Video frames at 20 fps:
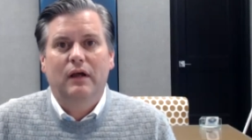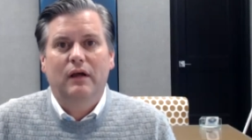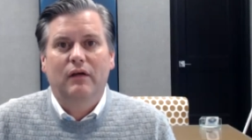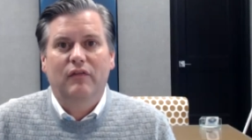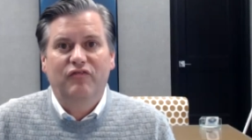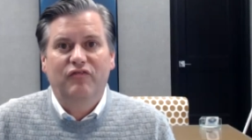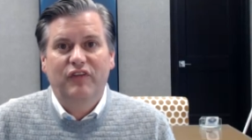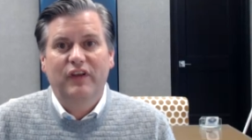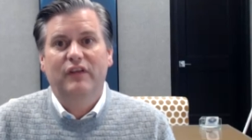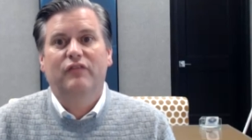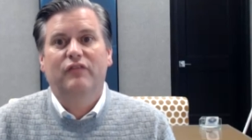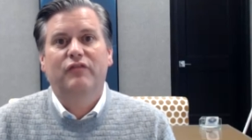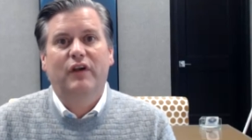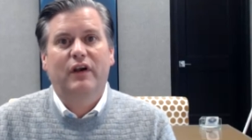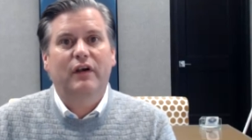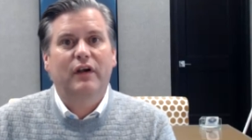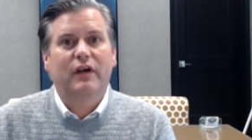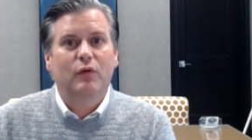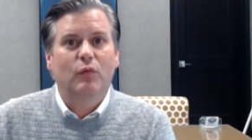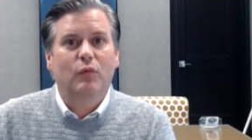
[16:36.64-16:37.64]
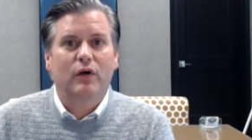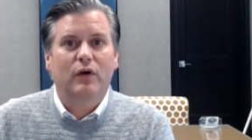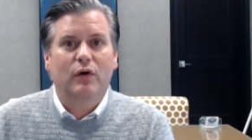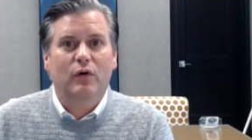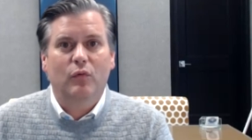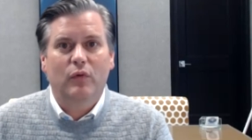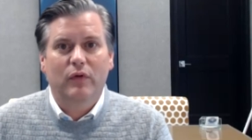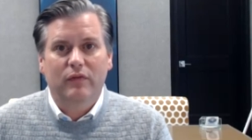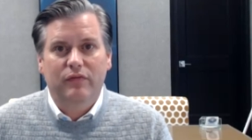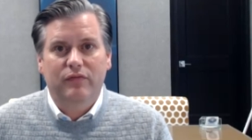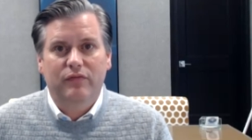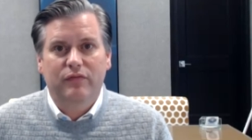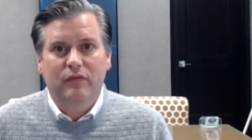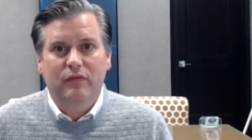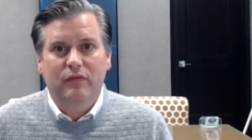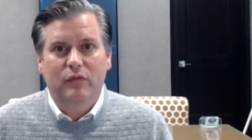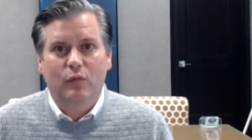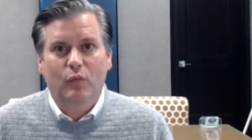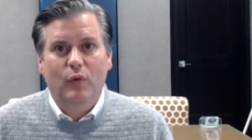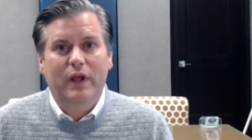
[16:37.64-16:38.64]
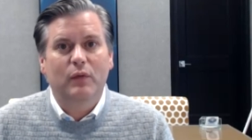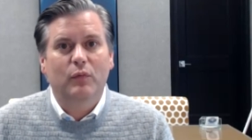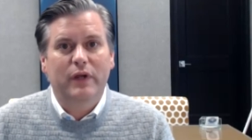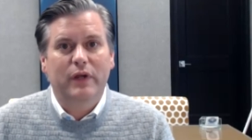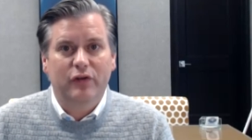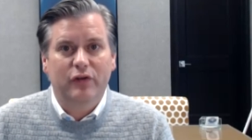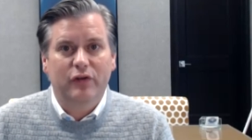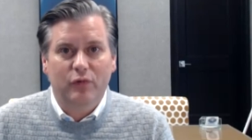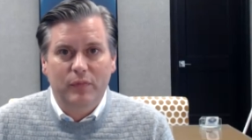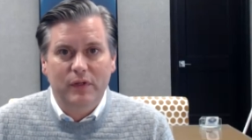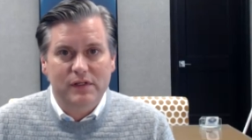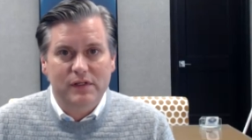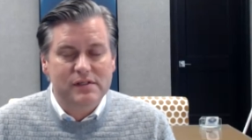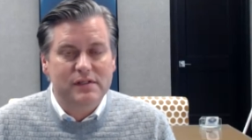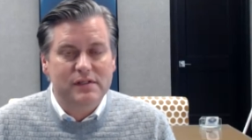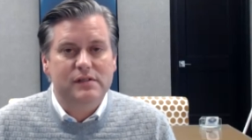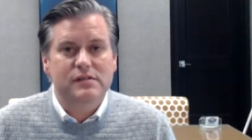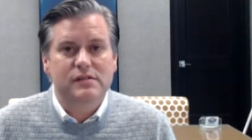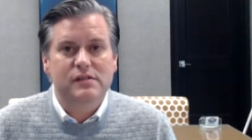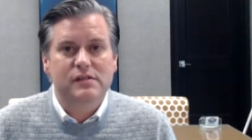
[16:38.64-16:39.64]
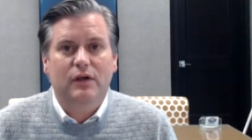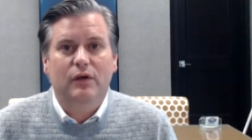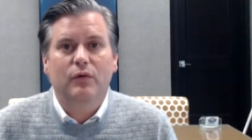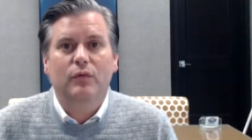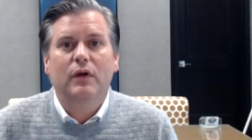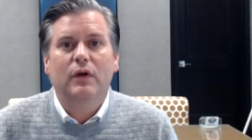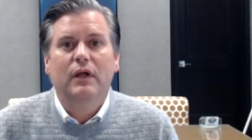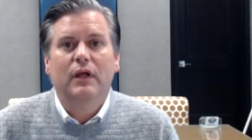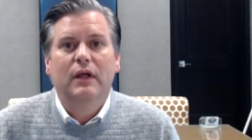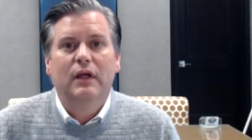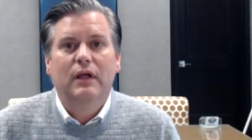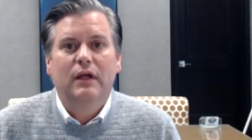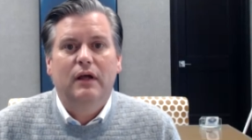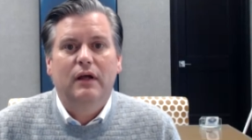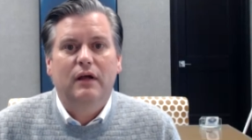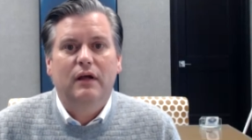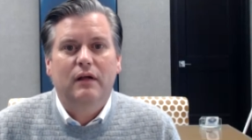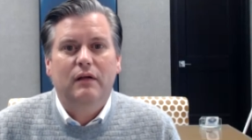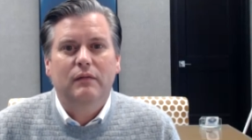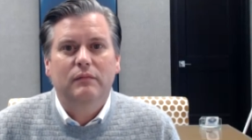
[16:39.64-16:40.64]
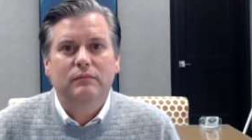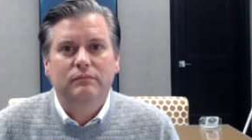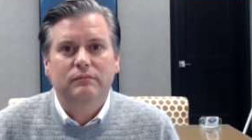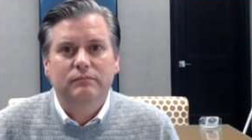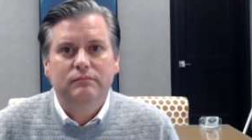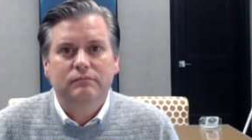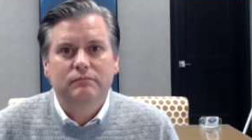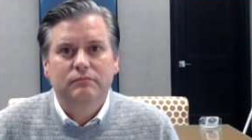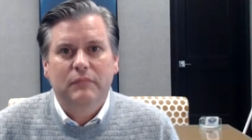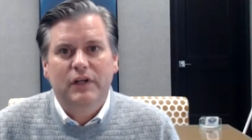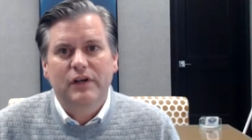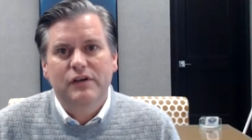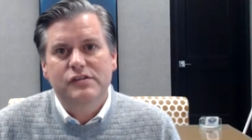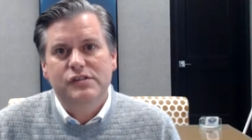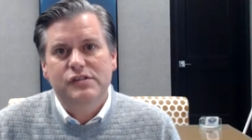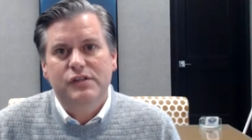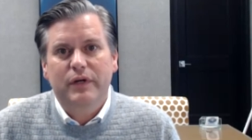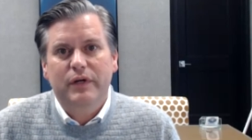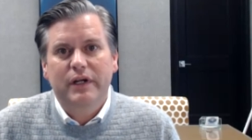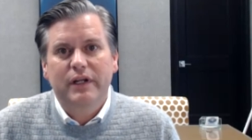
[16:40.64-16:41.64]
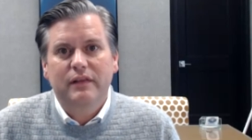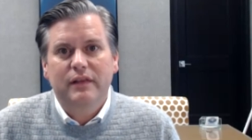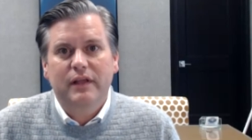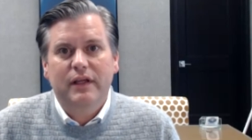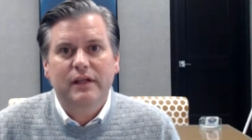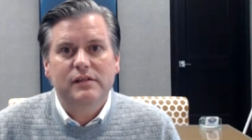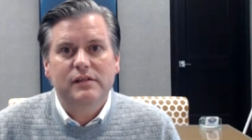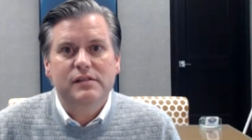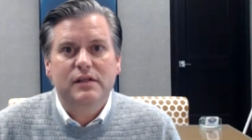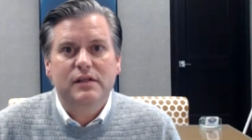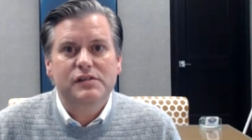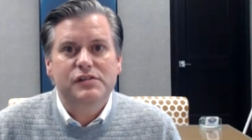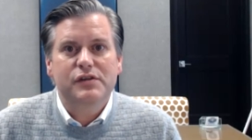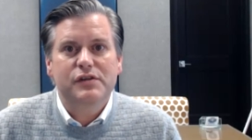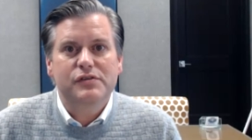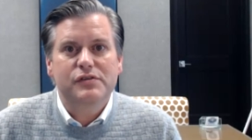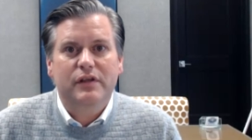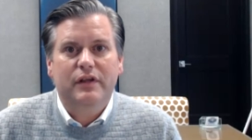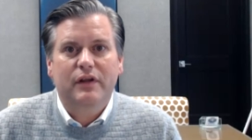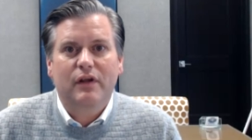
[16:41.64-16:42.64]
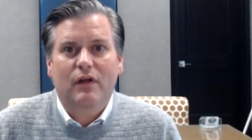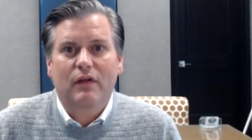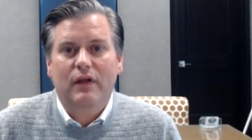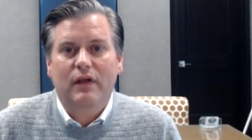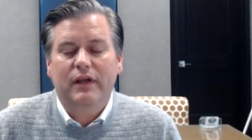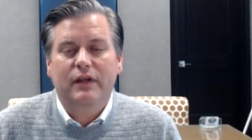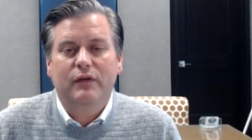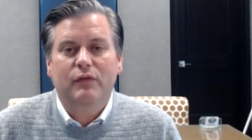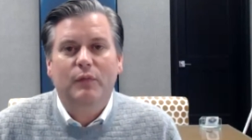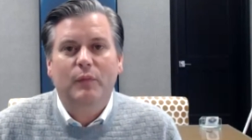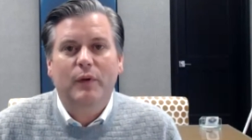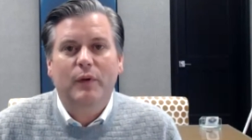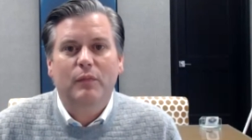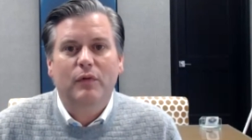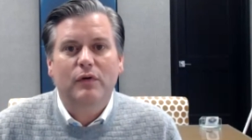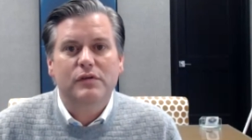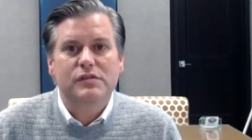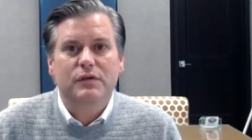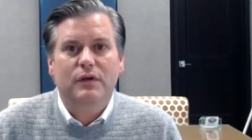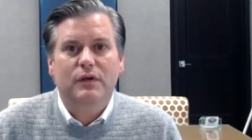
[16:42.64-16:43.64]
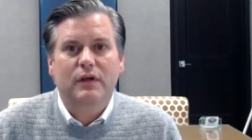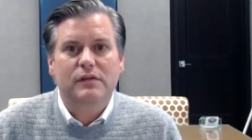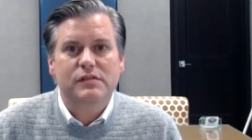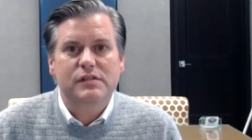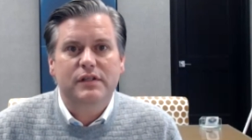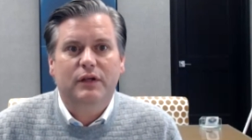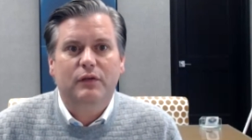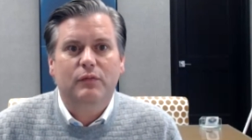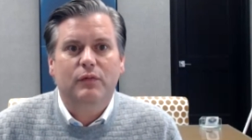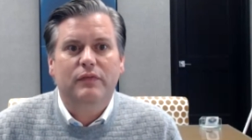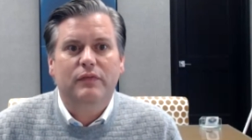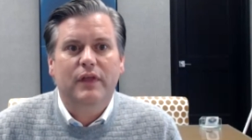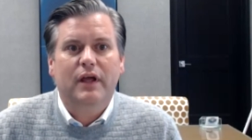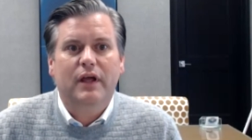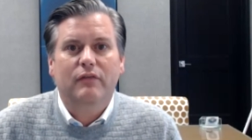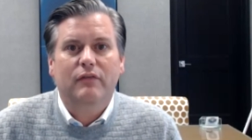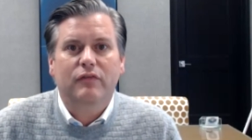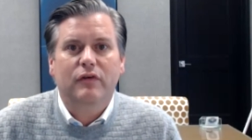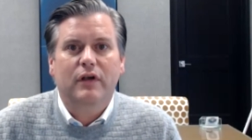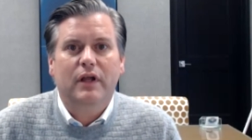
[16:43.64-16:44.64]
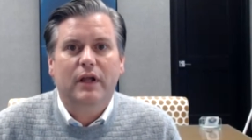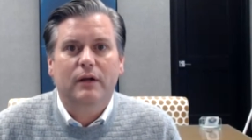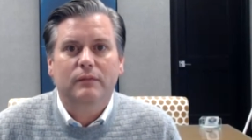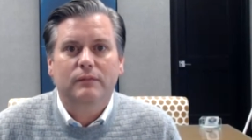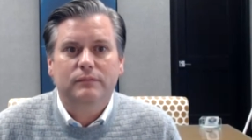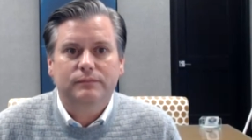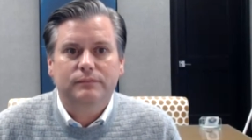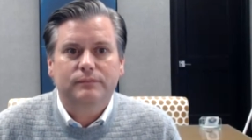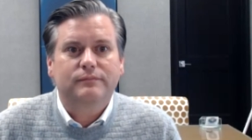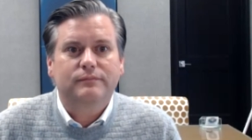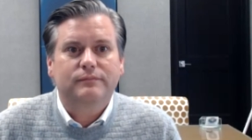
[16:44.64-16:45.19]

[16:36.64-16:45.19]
uh, fit very well with the way we do business. So um, there's three things. That's usually all I can remember. So I'll stick with that for now.